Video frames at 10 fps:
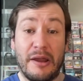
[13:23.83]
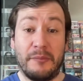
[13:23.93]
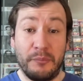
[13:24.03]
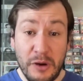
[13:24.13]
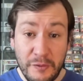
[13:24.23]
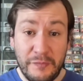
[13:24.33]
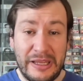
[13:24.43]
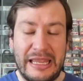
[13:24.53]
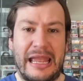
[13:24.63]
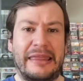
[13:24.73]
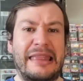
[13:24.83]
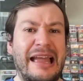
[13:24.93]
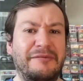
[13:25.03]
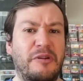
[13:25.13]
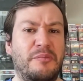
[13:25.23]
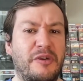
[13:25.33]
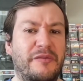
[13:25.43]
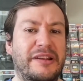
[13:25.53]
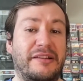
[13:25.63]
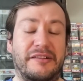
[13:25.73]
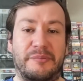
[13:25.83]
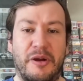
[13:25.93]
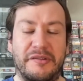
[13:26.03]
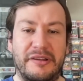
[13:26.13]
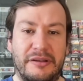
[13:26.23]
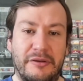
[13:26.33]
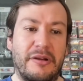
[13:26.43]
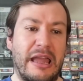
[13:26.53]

movie, and that's what movies are supposed to do,